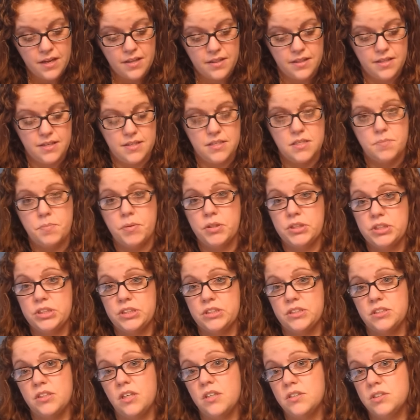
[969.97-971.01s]
This person
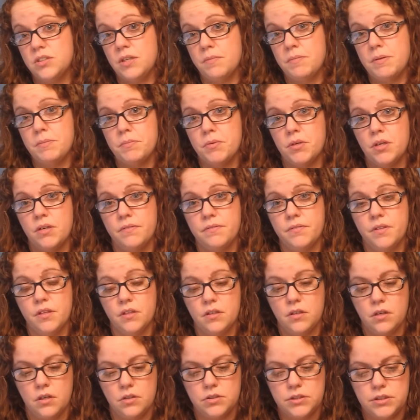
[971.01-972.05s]
is also a member of the
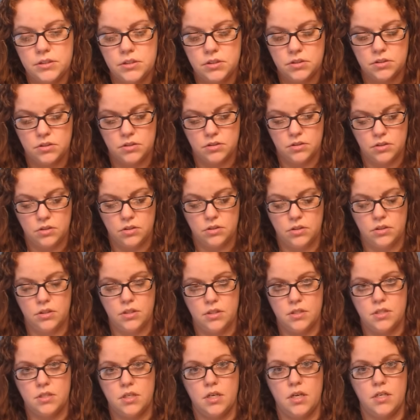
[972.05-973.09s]
cross-stitching
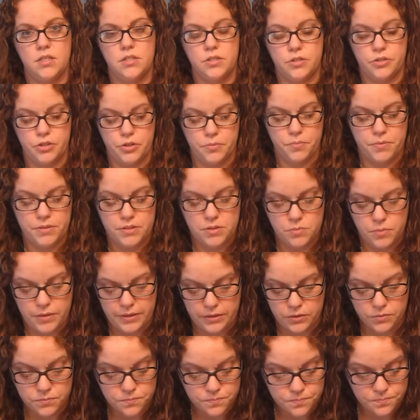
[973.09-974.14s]
discuss group as
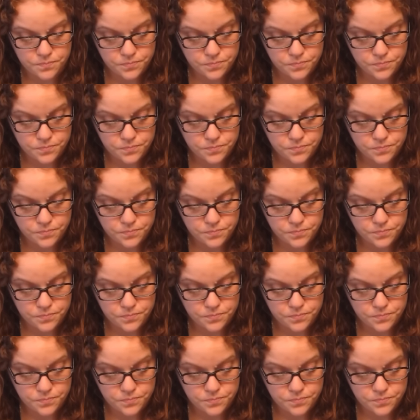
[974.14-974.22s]
well.